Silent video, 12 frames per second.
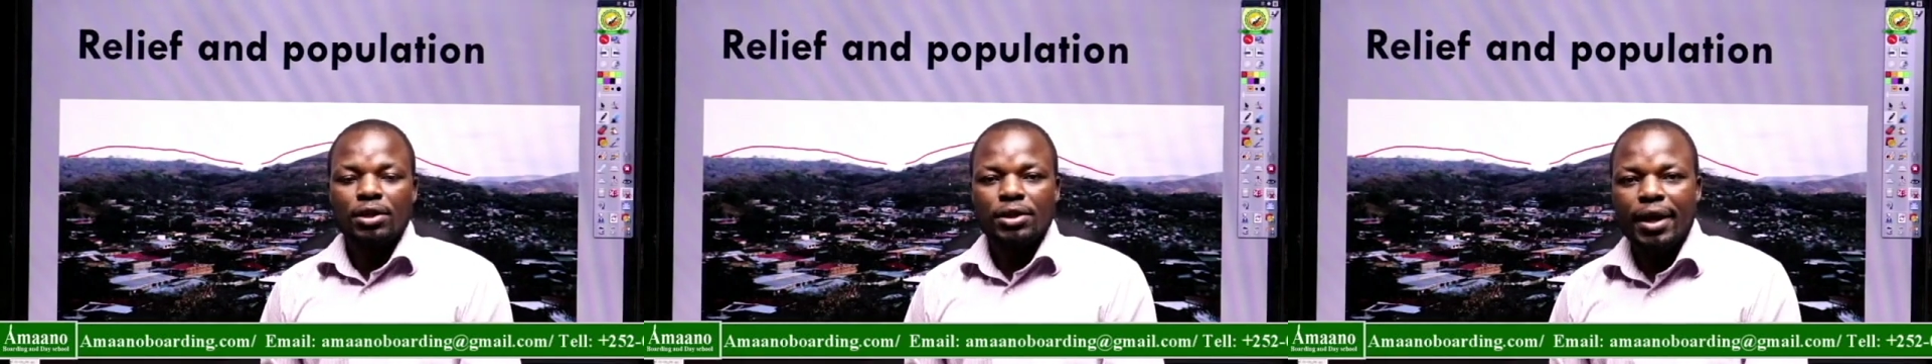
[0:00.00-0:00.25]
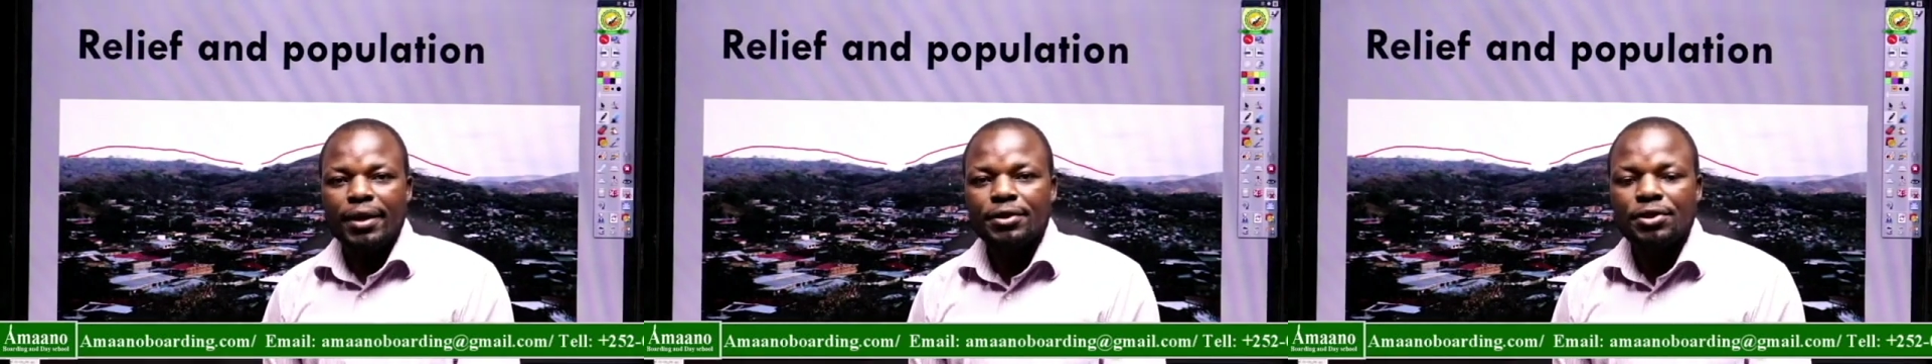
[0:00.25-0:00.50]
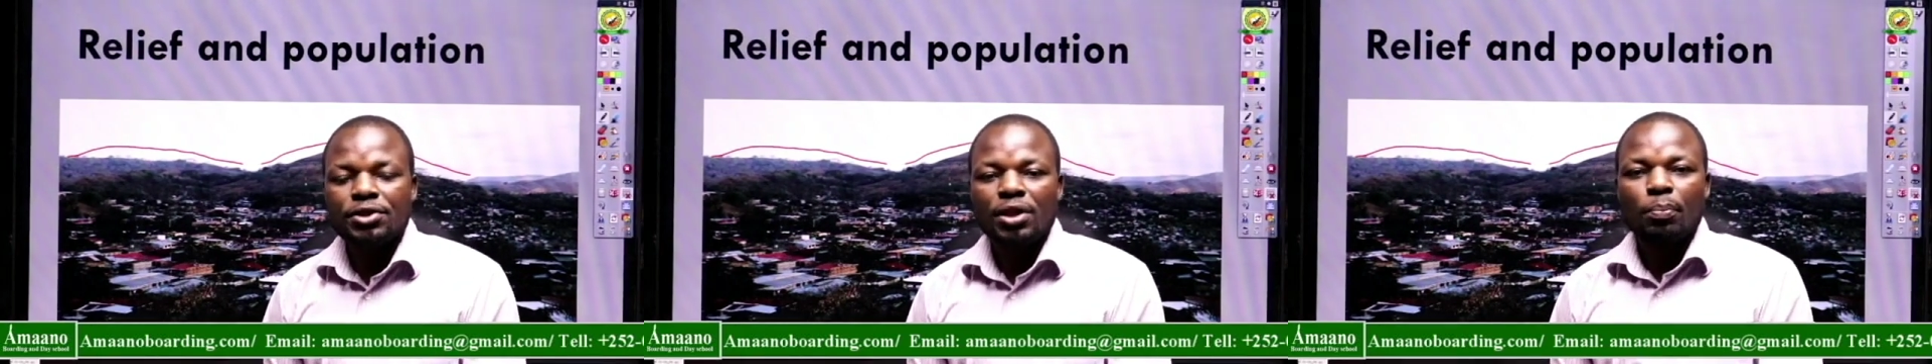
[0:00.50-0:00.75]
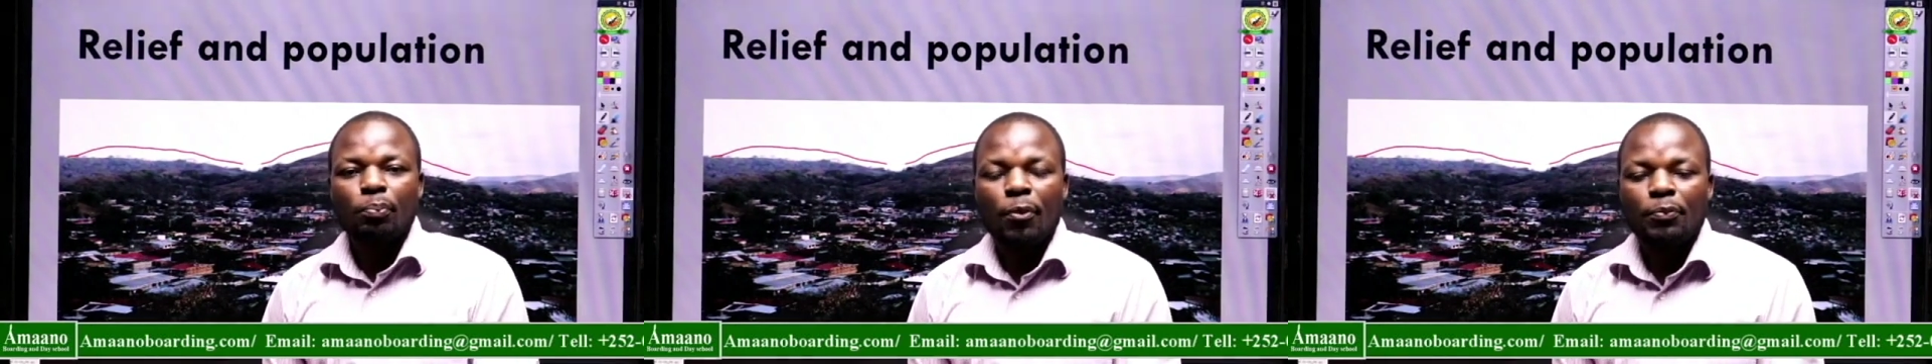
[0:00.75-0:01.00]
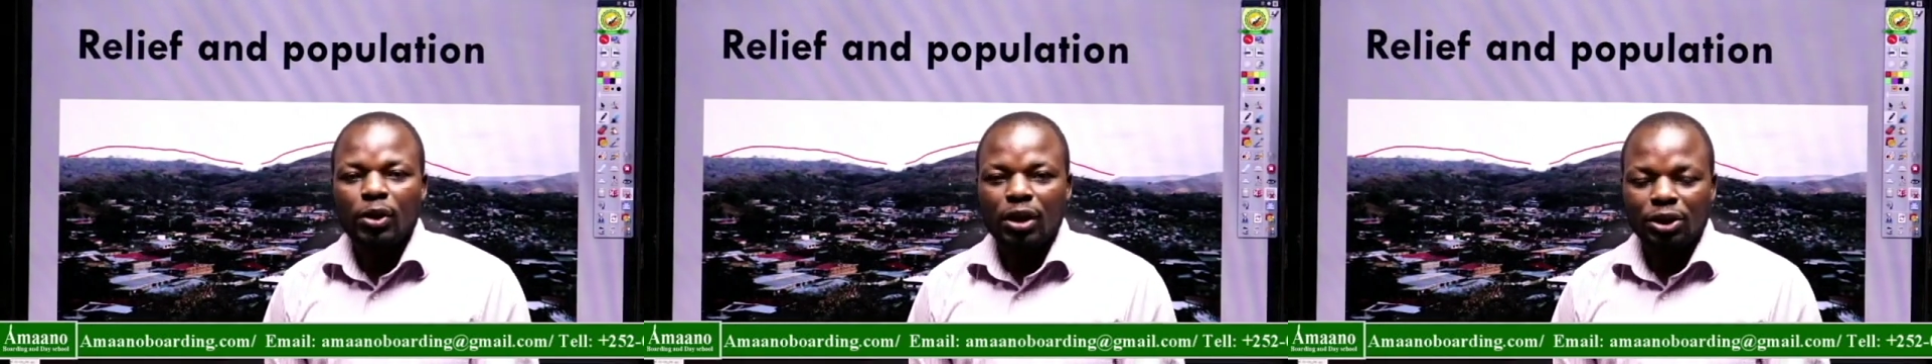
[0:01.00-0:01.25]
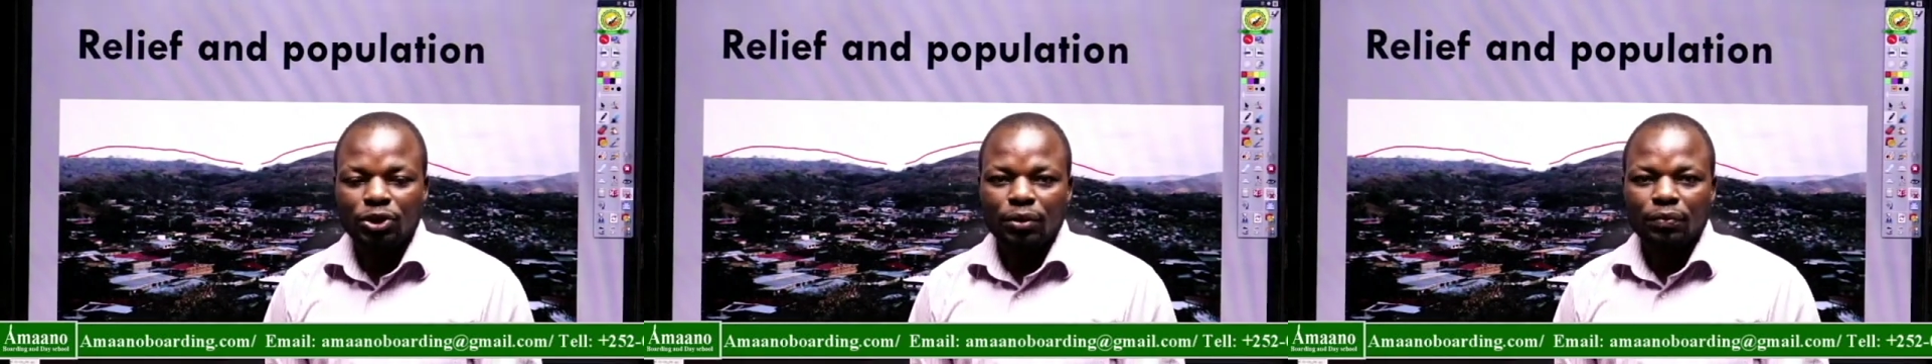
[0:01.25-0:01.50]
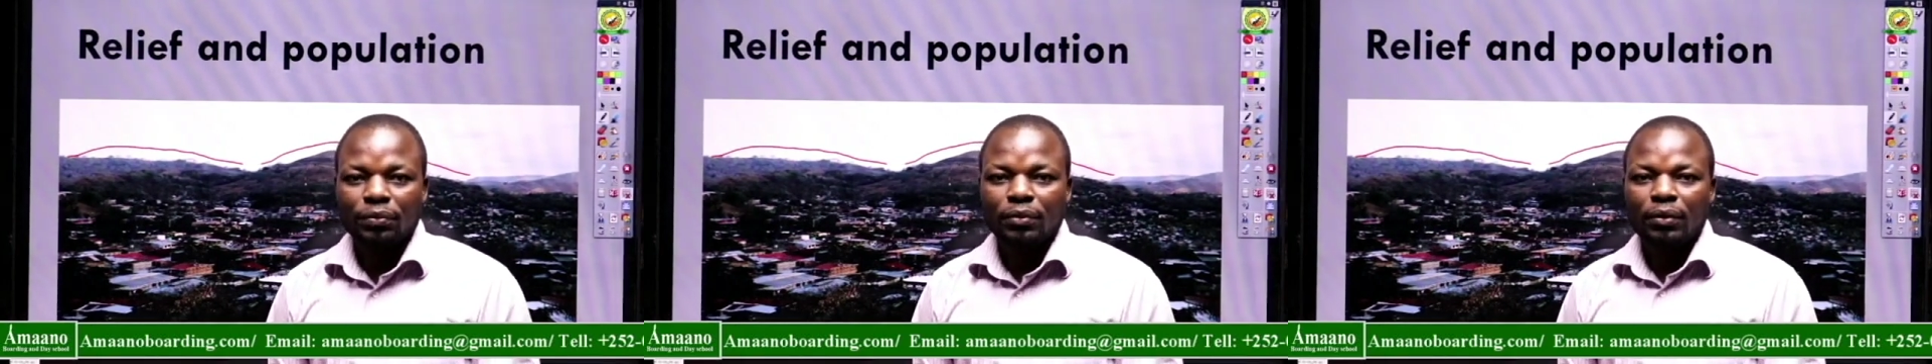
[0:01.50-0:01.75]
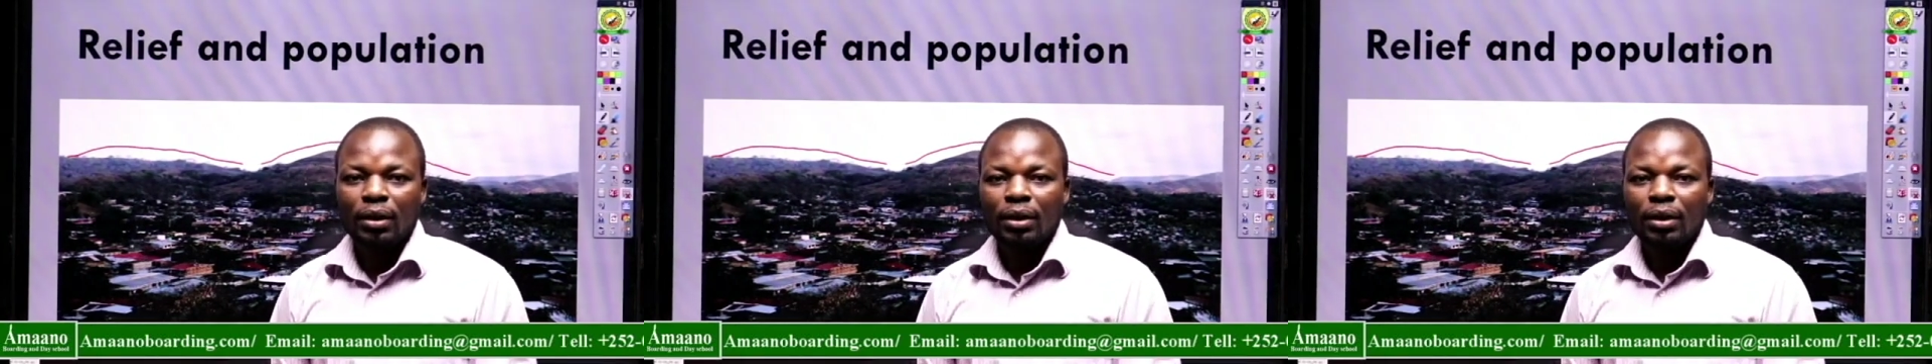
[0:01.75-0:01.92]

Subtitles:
dense population.